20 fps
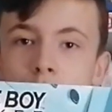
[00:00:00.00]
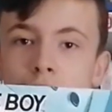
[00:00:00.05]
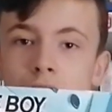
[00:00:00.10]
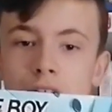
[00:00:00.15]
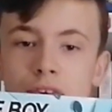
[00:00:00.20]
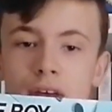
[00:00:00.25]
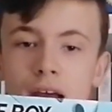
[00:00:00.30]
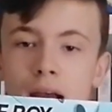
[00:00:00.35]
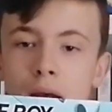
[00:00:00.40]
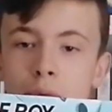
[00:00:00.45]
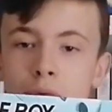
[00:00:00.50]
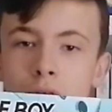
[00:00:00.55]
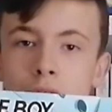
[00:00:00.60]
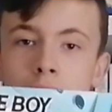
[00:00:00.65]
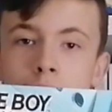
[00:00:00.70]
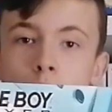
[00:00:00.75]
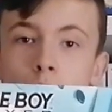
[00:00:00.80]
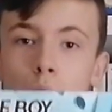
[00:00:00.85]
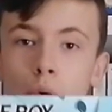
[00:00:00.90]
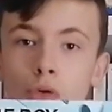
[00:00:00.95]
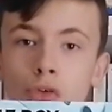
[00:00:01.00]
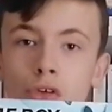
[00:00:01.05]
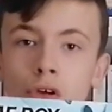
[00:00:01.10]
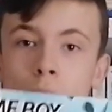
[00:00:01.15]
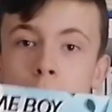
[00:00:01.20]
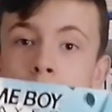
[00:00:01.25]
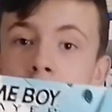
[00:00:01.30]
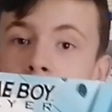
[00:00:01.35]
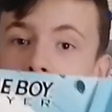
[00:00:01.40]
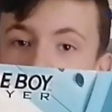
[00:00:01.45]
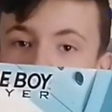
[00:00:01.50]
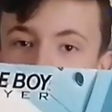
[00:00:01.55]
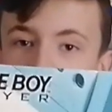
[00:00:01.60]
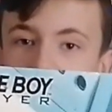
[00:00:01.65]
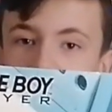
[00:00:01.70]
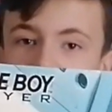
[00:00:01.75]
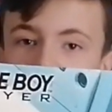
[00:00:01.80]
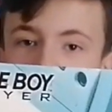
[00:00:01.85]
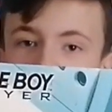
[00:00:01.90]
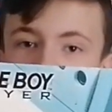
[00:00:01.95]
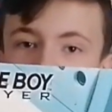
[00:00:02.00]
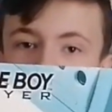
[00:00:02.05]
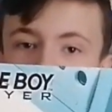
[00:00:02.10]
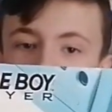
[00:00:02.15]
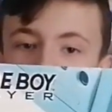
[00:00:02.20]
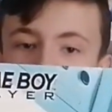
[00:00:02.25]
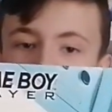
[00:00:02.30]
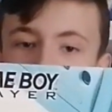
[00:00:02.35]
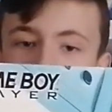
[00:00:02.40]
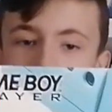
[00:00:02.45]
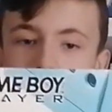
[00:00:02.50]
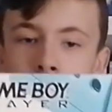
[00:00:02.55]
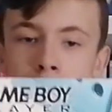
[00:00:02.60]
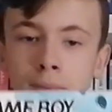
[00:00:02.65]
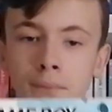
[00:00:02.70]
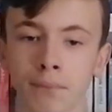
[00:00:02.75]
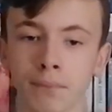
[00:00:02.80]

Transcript: which is absolutely awesome and really fun to play on.